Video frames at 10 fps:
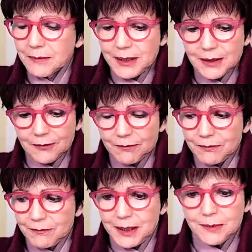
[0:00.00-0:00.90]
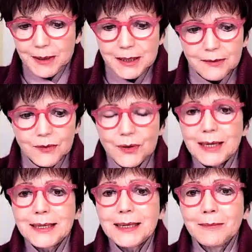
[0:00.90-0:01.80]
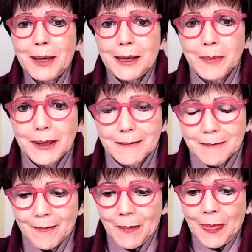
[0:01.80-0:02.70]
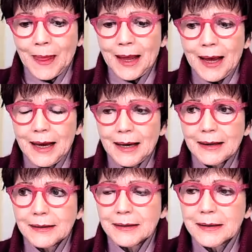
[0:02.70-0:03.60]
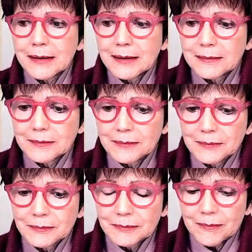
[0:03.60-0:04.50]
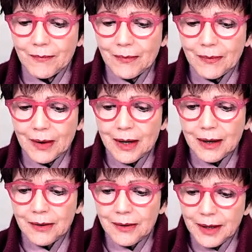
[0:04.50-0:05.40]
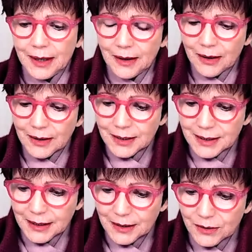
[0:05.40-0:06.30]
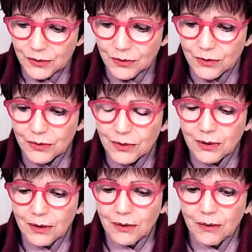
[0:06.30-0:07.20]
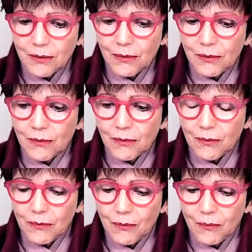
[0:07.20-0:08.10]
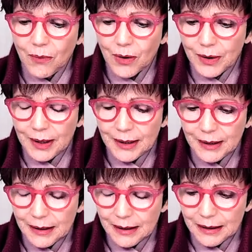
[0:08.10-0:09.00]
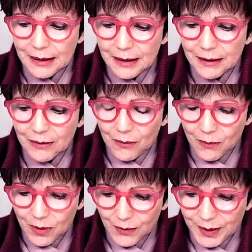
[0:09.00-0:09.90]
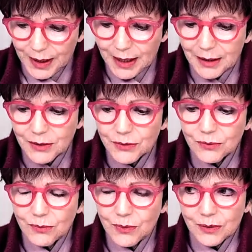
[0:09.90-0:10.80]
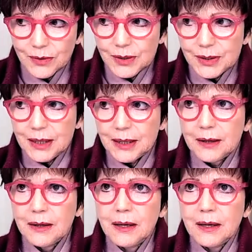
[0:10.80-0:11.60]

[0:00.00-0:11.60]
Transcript: piece of big piece of tracing paper, and um, then I start to draw what what the angel wants. Now,